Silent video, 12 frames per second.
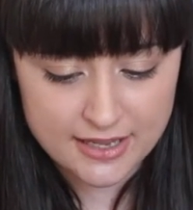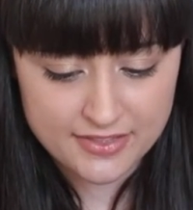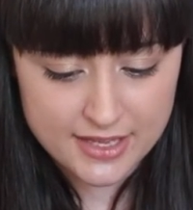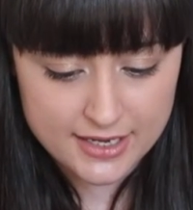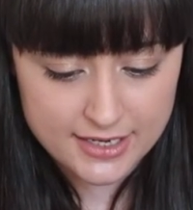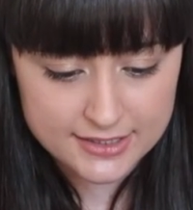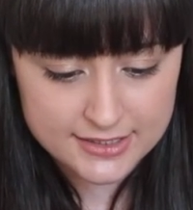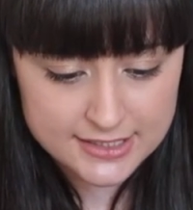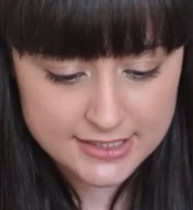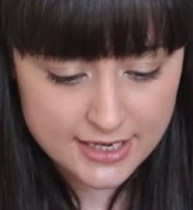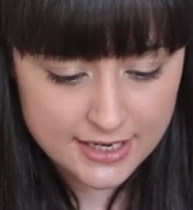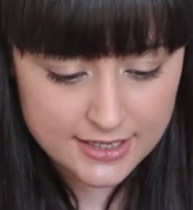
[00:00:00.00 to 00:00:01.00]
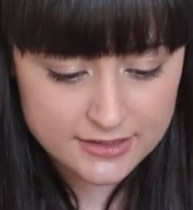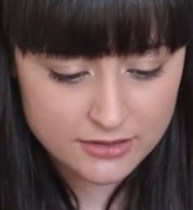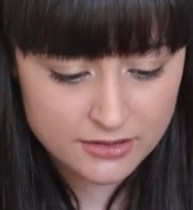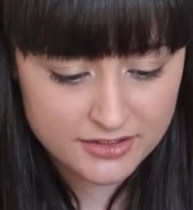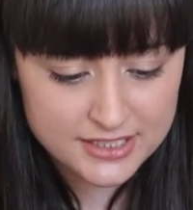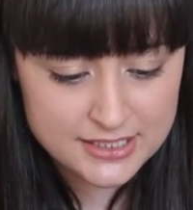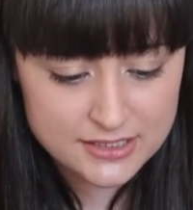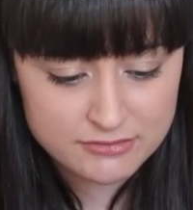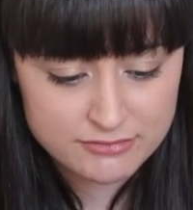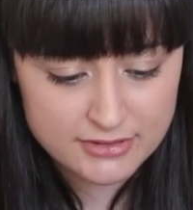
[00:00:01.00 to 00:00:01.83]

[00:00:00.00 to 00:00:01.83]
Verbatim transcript: and then inside oh this is